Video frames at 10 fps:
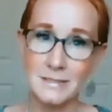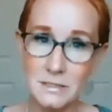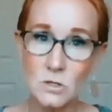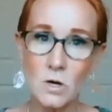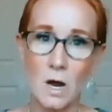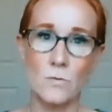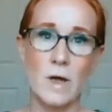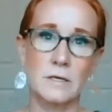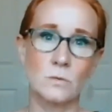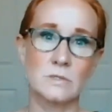I still got
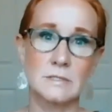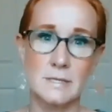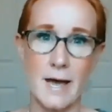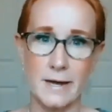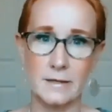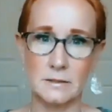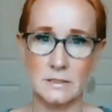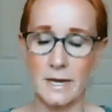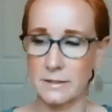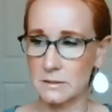red. It was that
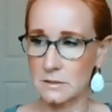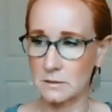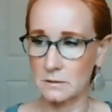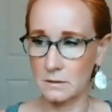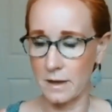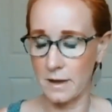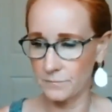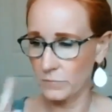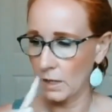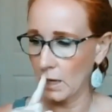intense.
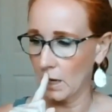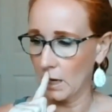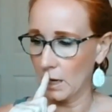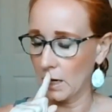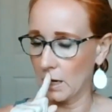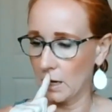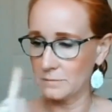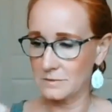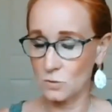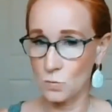Okay.
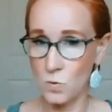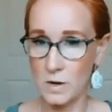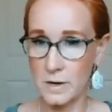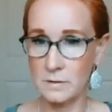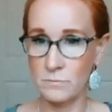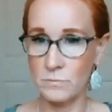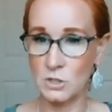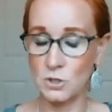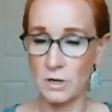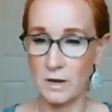Um, so, one,
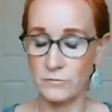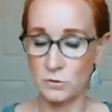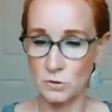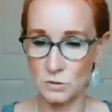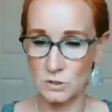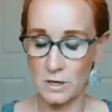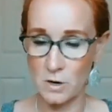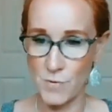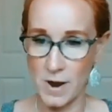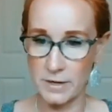make sure you have your
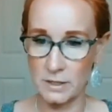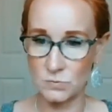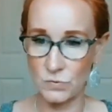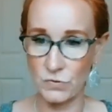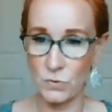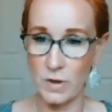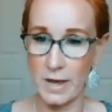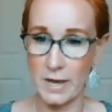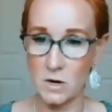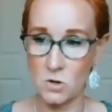doTERRA products with you
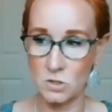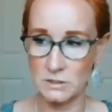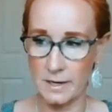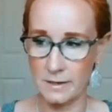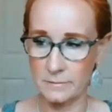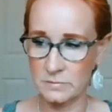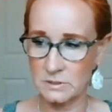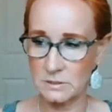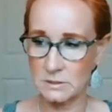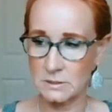at all
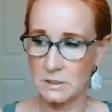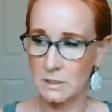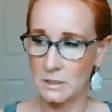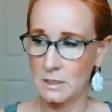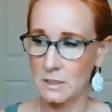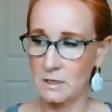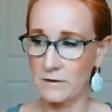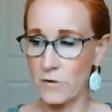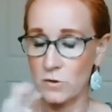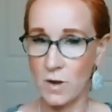times.
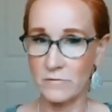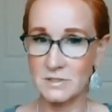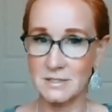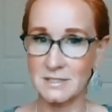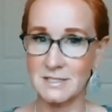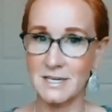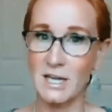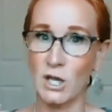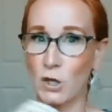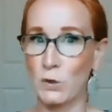If all you have is the
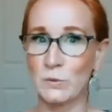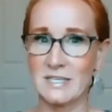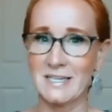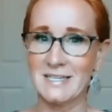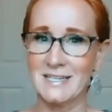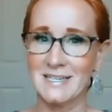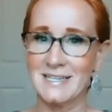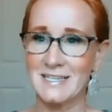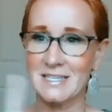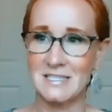stick, use it.
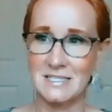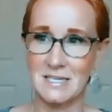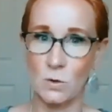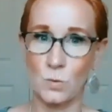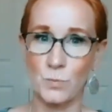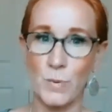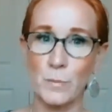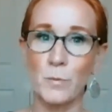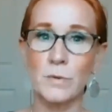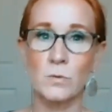The stick
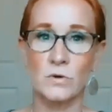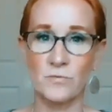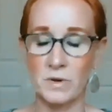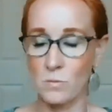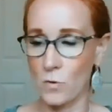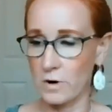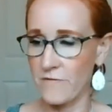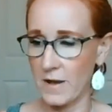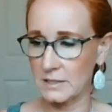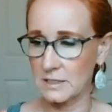probably would have been more
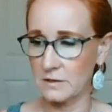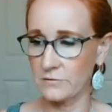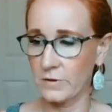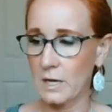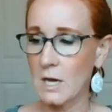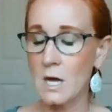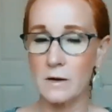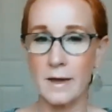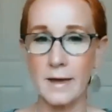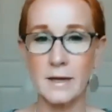effective.
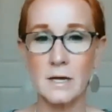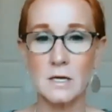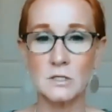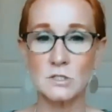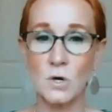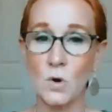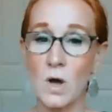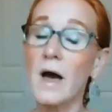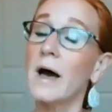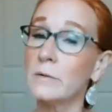Okay.
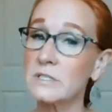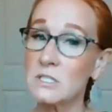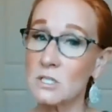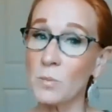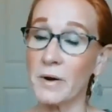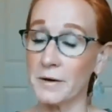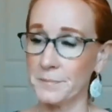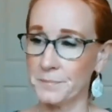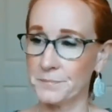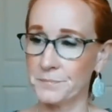So, I was still burnt